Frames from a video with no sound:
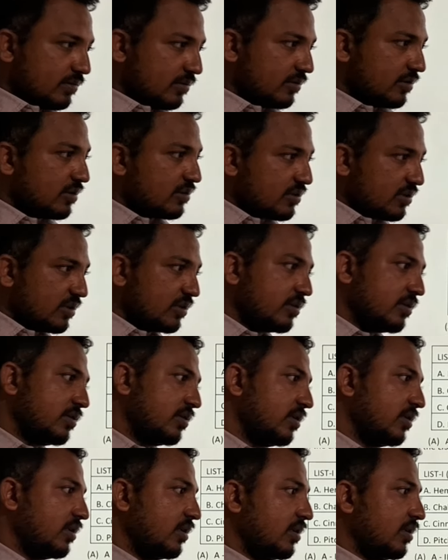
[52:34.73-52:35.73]
Just
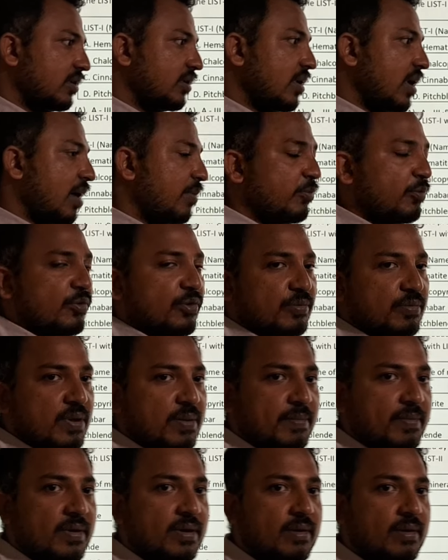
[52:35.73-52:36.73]
you have to
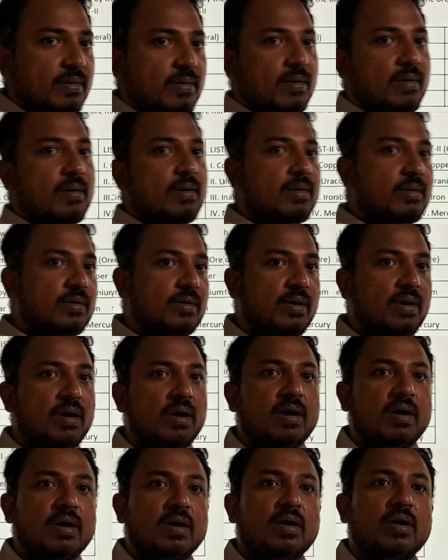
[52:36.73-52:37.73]
remember all the